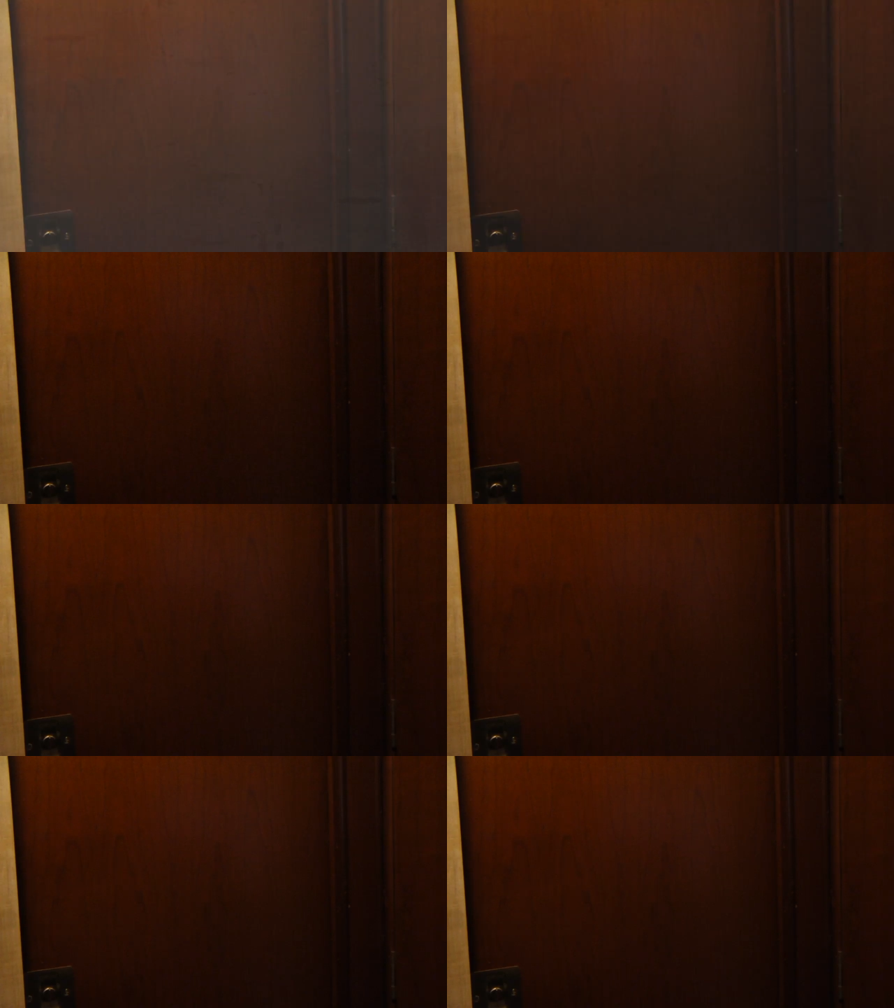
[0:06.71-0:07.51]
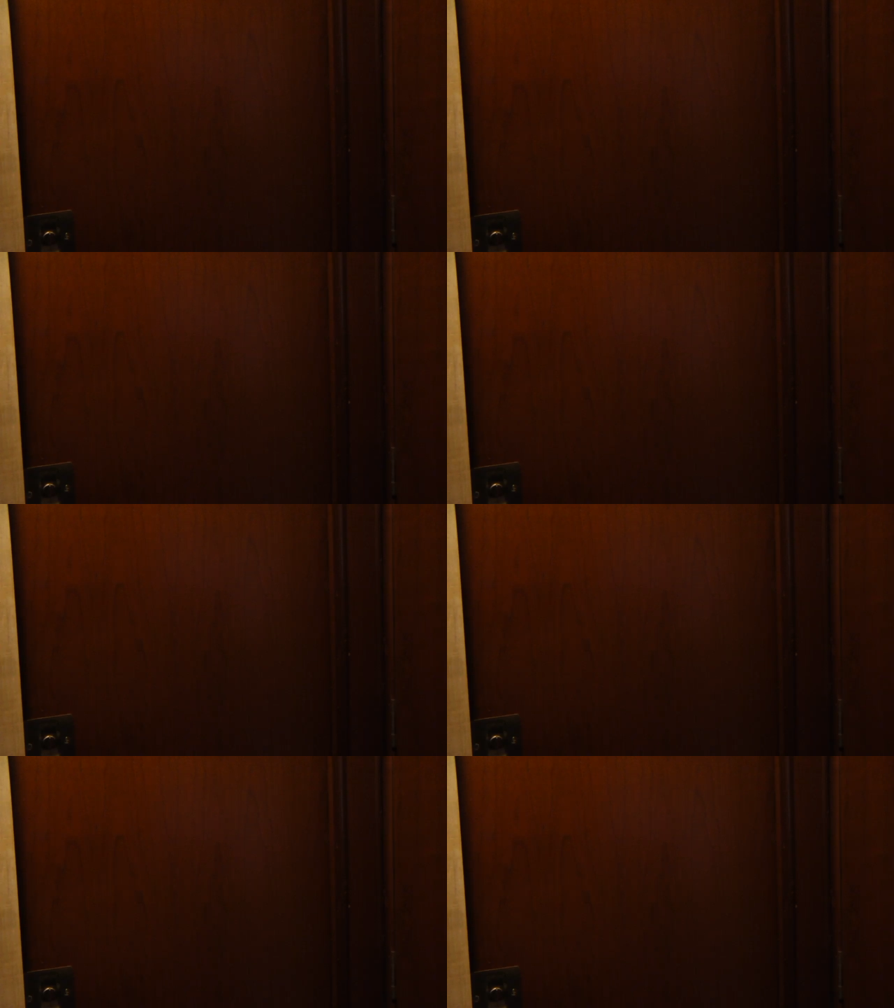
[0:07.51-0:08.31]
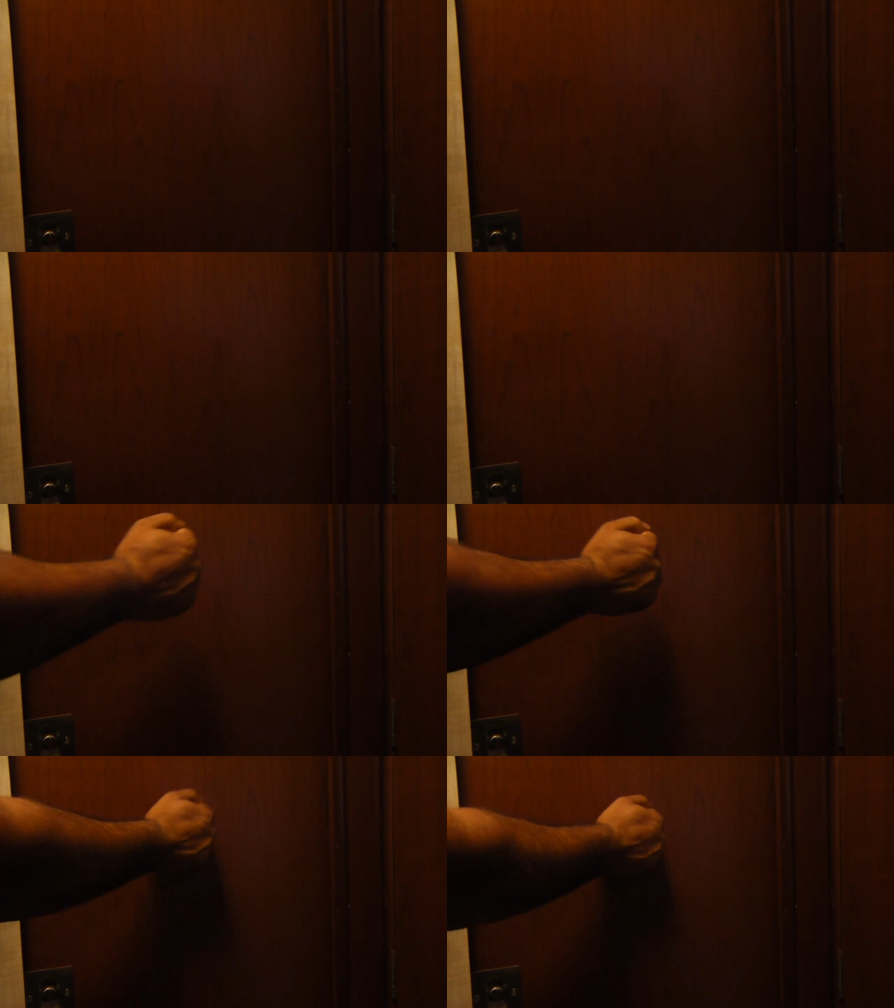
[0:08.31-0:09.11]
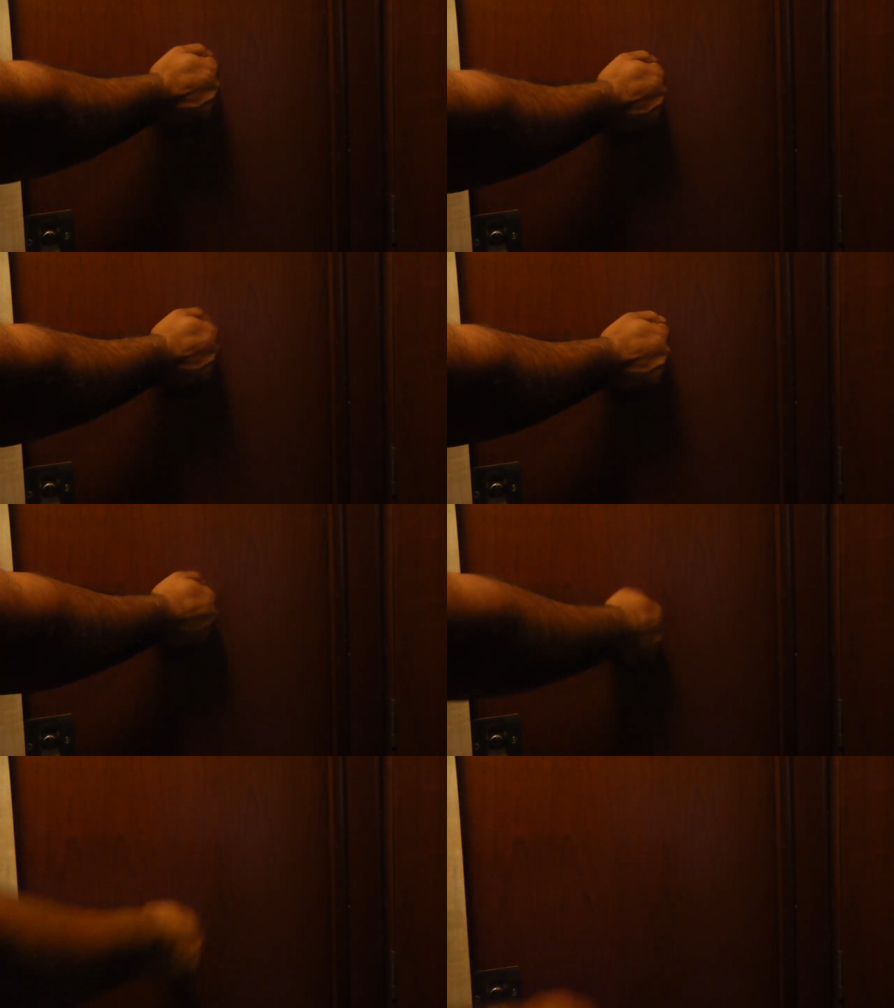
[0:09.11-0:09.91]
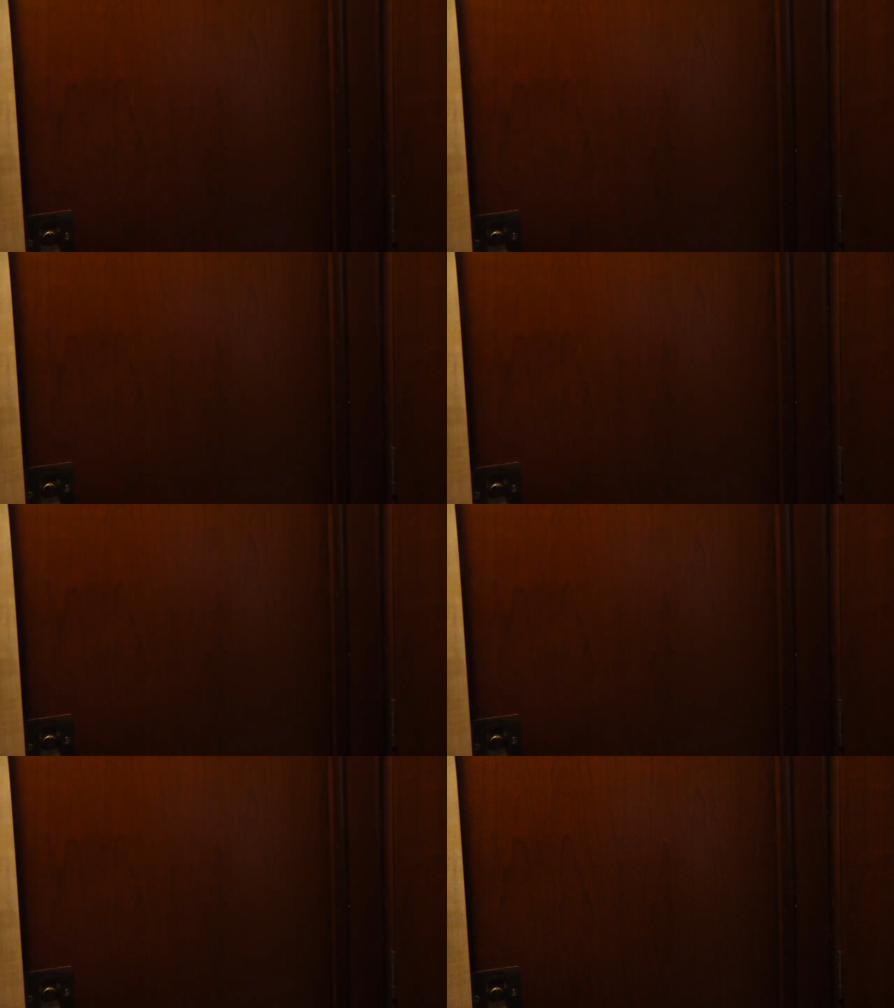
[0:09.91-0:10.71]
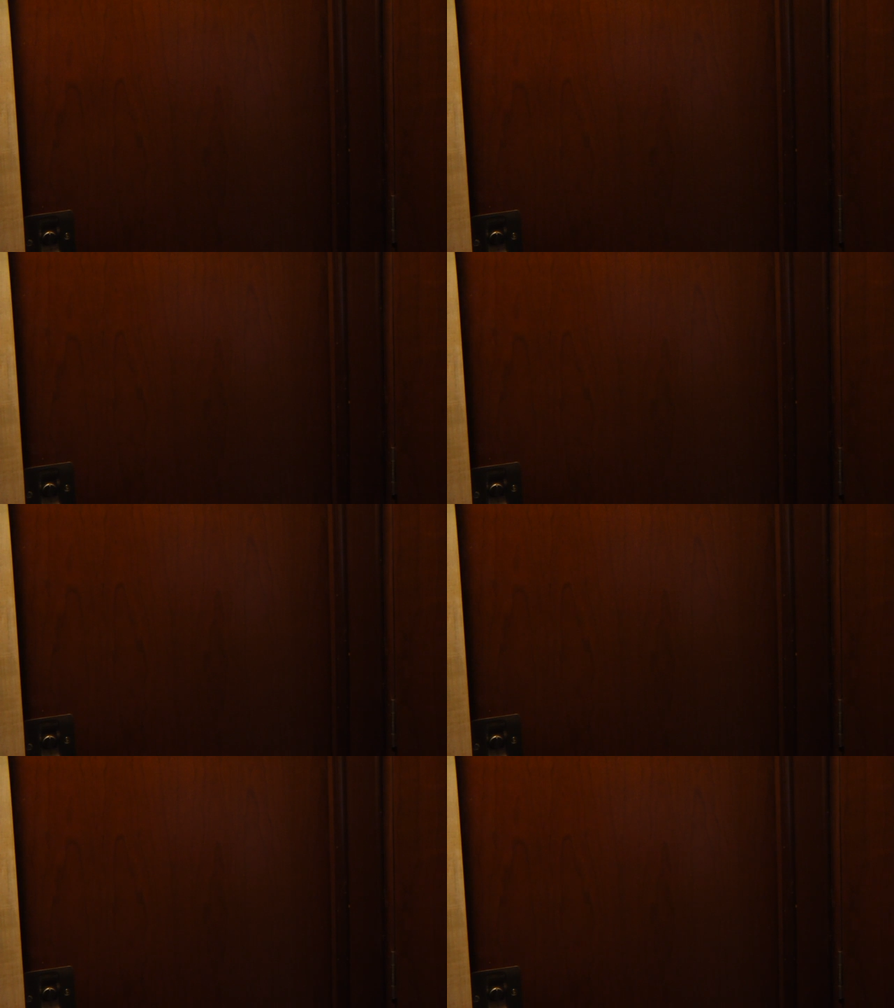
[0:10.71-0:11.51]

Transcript: Nobody's mouth can be seen.